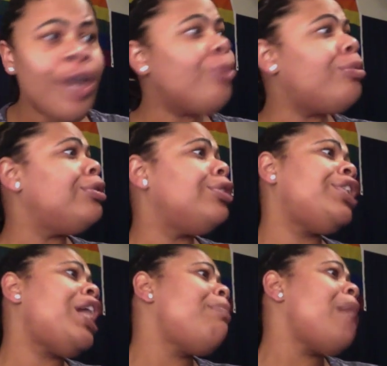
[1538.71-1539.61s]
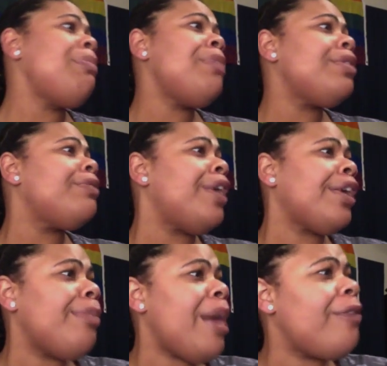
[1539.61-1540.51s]
Well, shut my
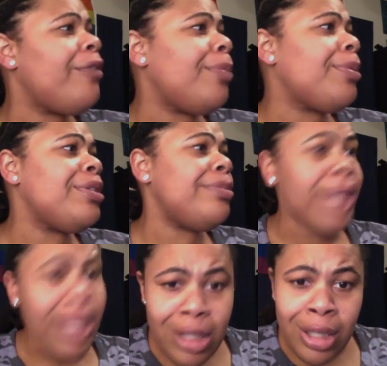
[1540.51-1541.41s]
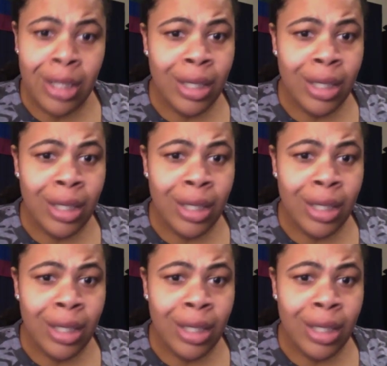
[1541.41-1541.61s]
motherfucking mouth up, because, bitch,